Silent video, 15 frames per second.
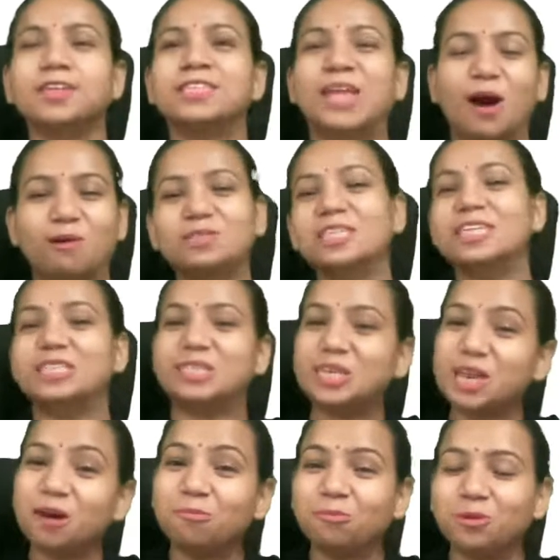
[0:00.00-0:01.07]
1000 is a
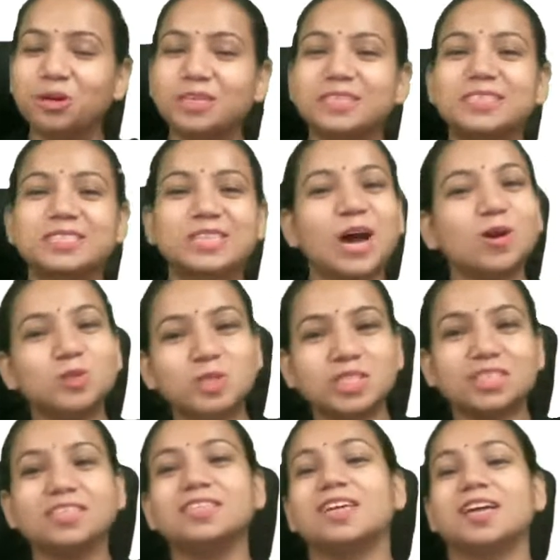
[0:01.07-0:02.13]
number. It's
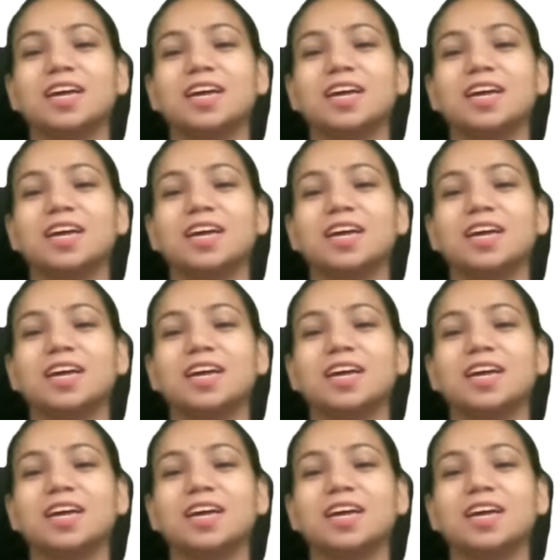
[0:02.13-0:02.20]
1000.